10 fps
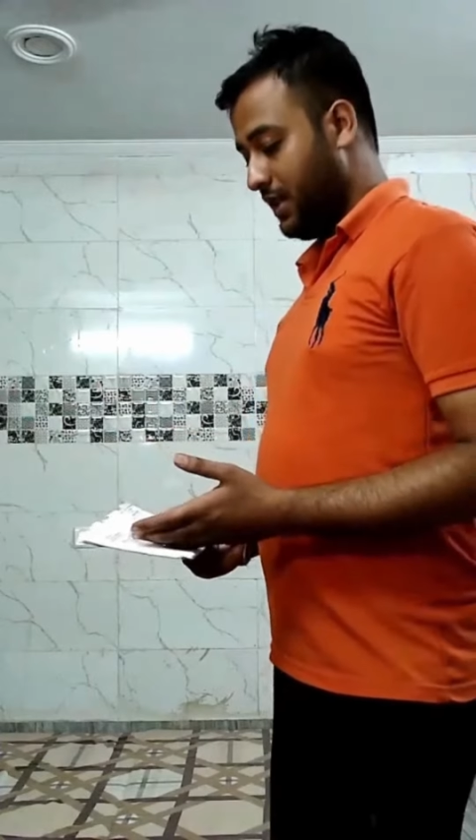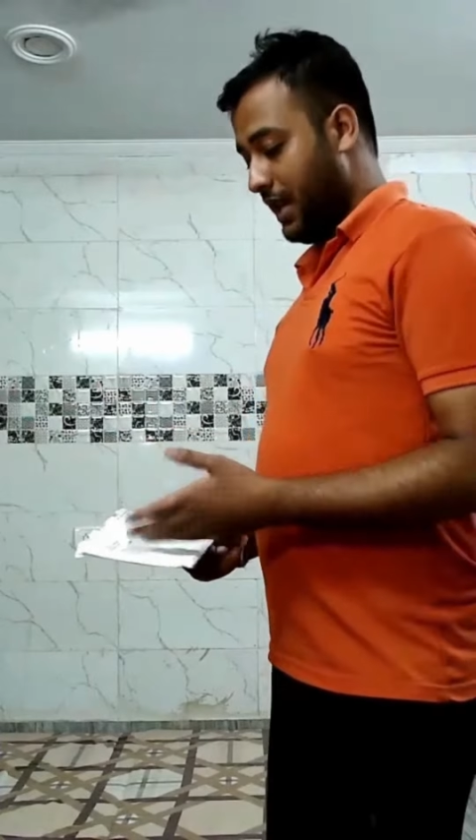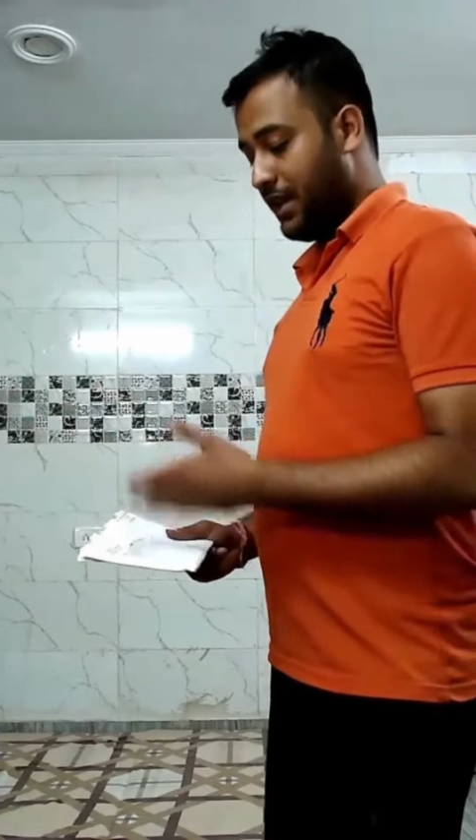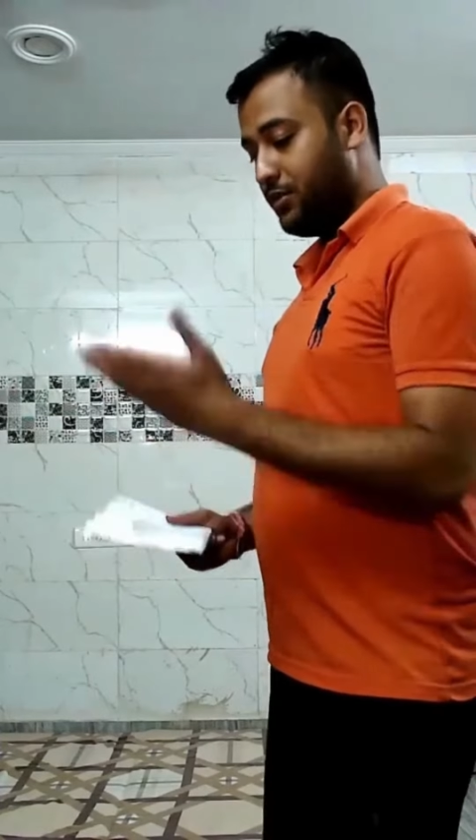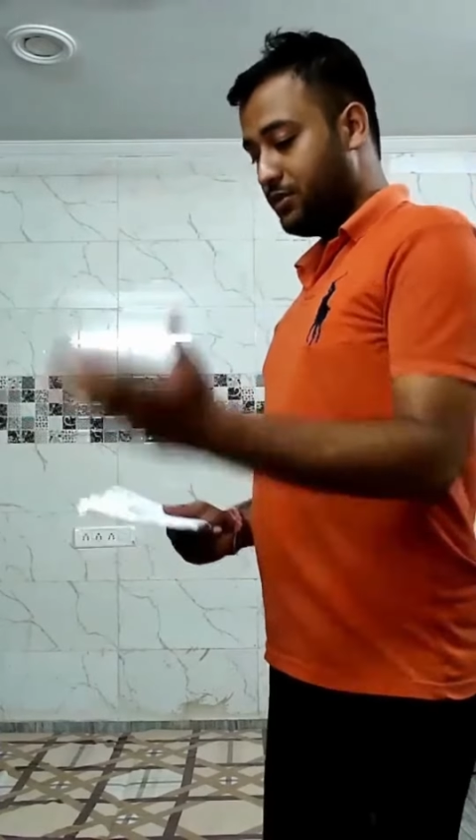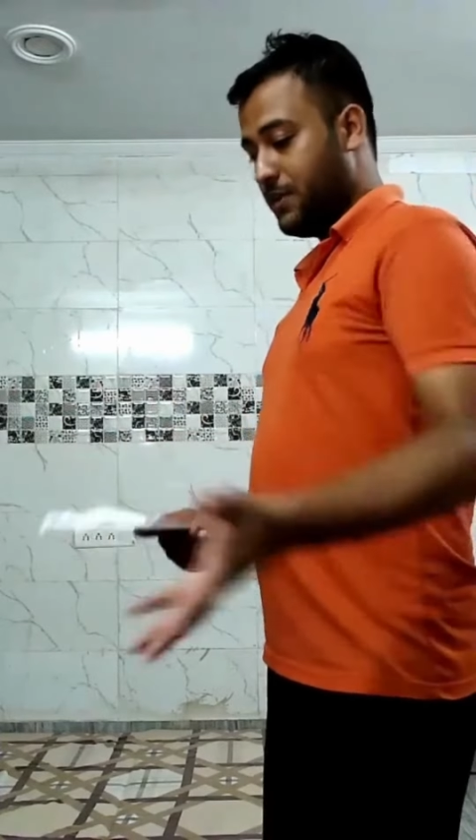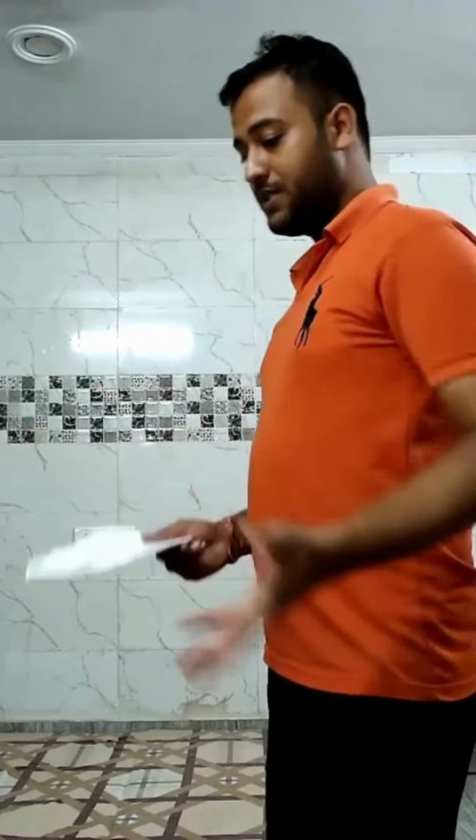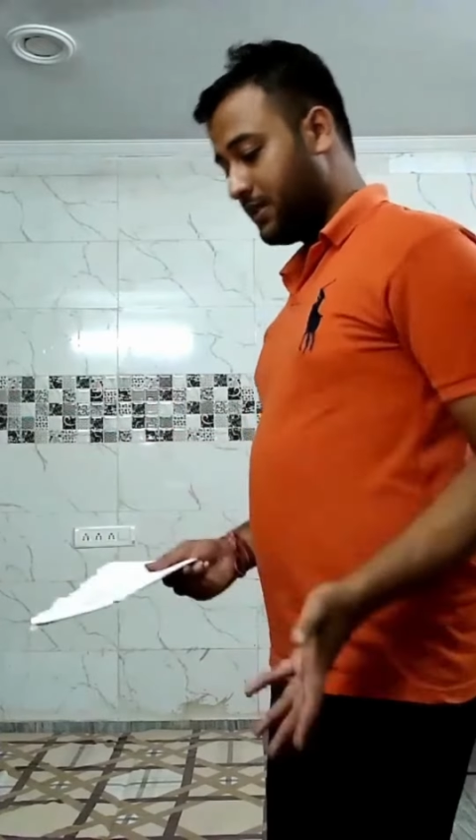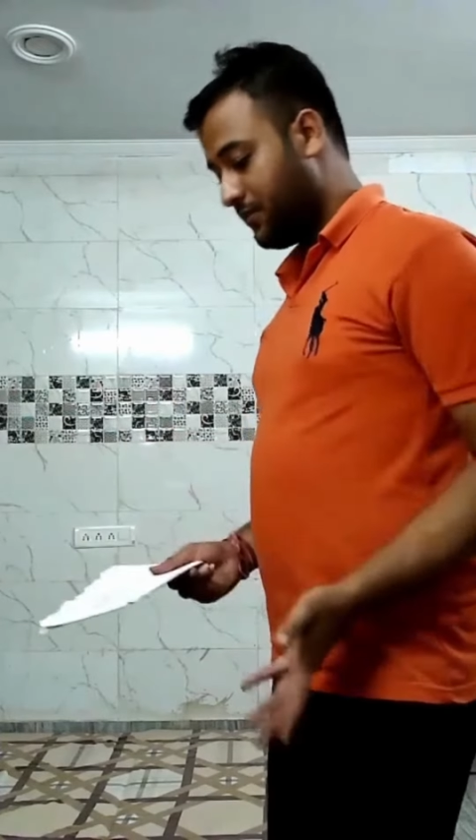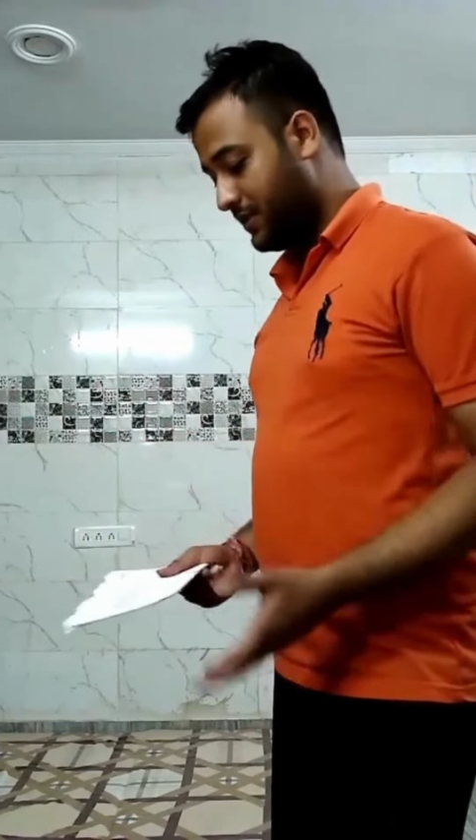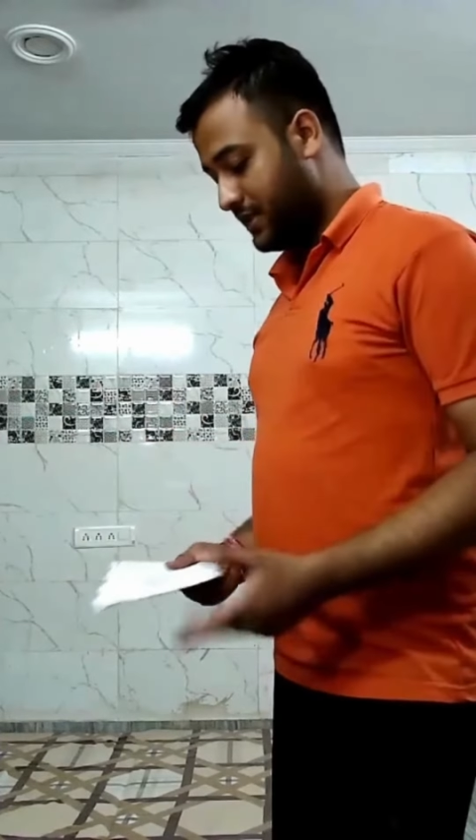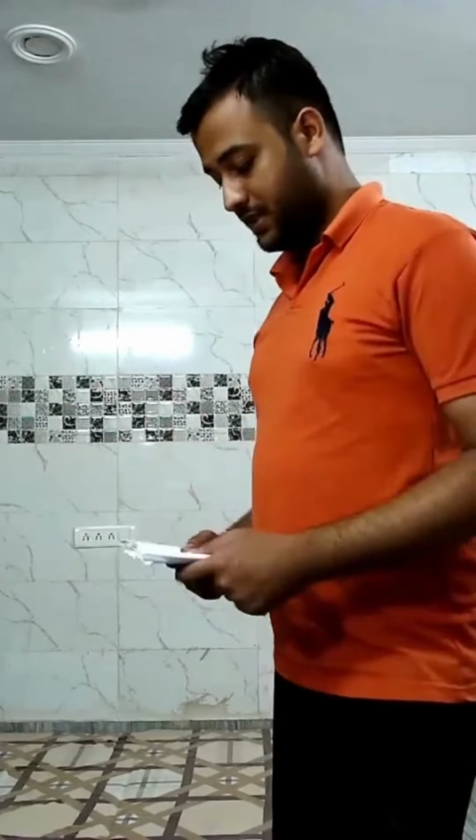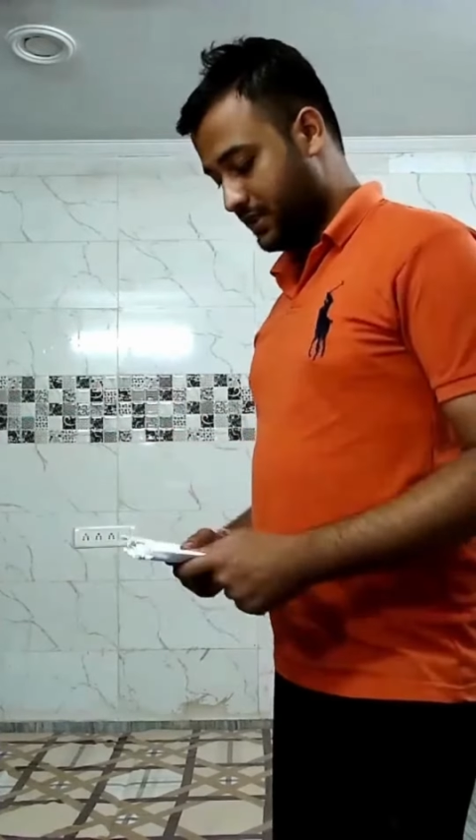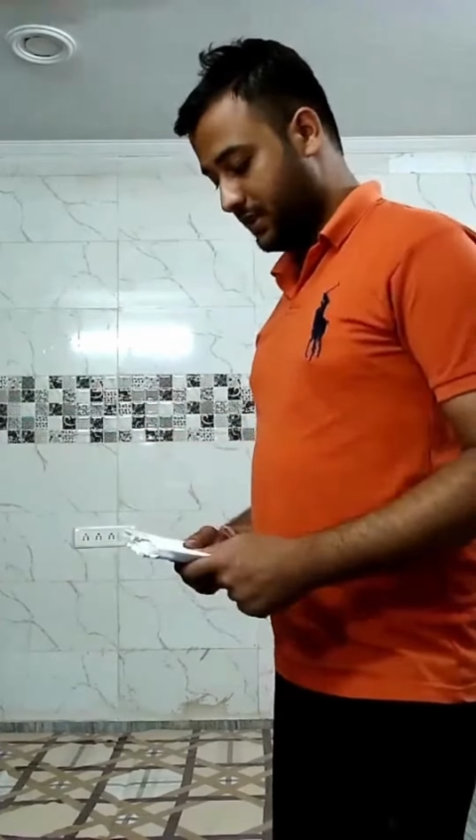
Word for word: and use my services.